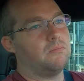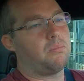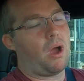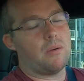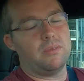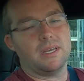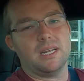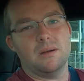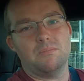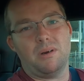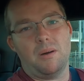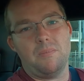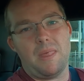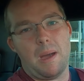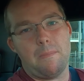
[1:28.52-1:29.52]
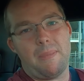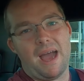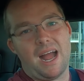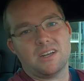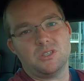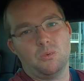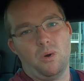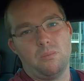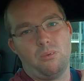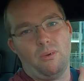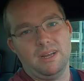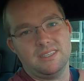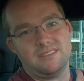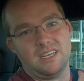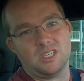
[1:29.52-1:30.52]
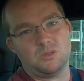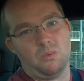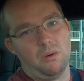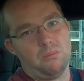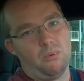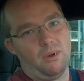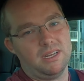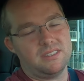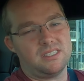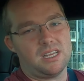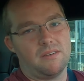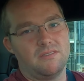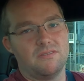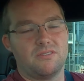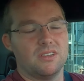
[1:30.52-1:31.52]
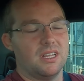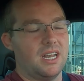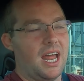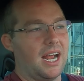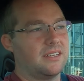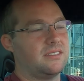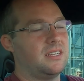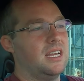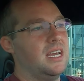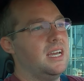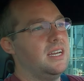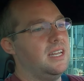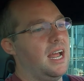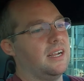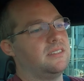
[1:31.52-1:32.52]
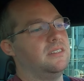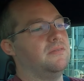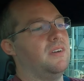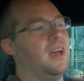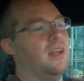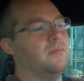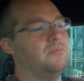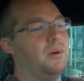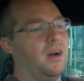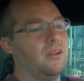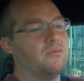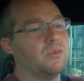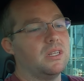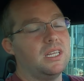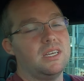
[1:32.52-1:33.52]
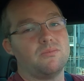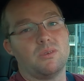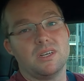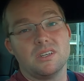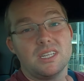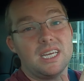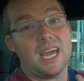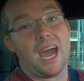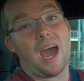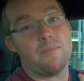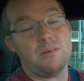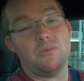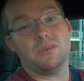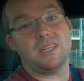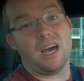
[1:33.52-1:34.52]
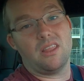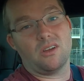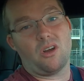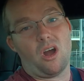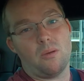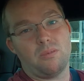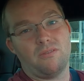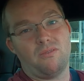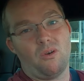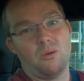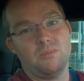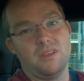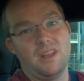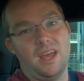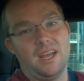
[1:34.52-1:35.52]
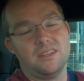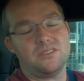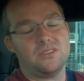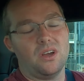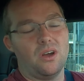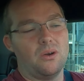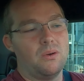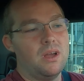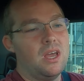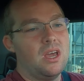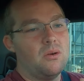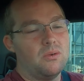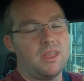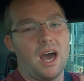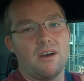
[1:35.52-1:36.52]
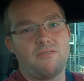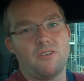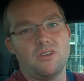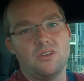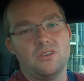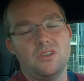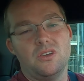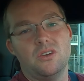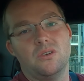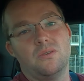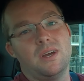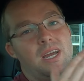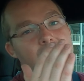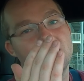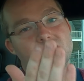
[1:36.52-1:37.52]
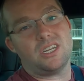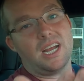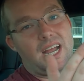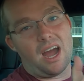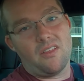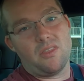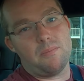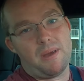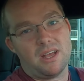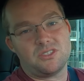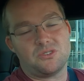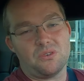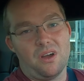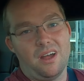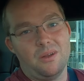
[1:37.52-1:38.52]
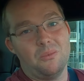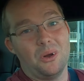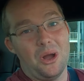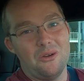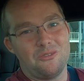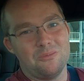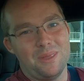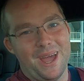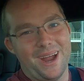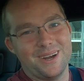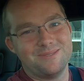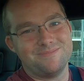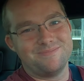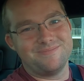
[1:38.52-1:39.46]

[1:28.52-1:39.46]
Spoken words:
probably going to bump that back to 1.6, 1.7 for the next event. But really happy with how the car performed today. So without further ado, check out the best run and we'll go from there.